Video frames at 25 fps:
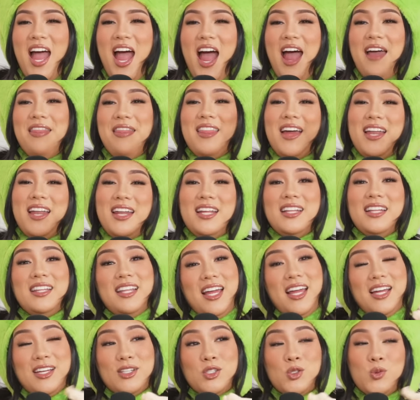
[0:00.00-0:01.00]
And then it
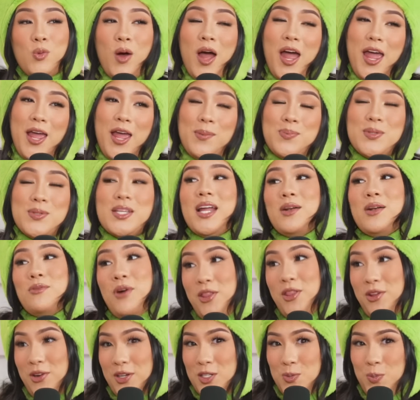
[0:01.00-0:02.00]
like swipes, and
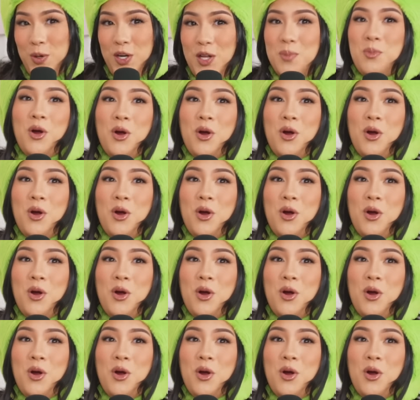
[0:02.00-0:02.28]
whether it's Brittany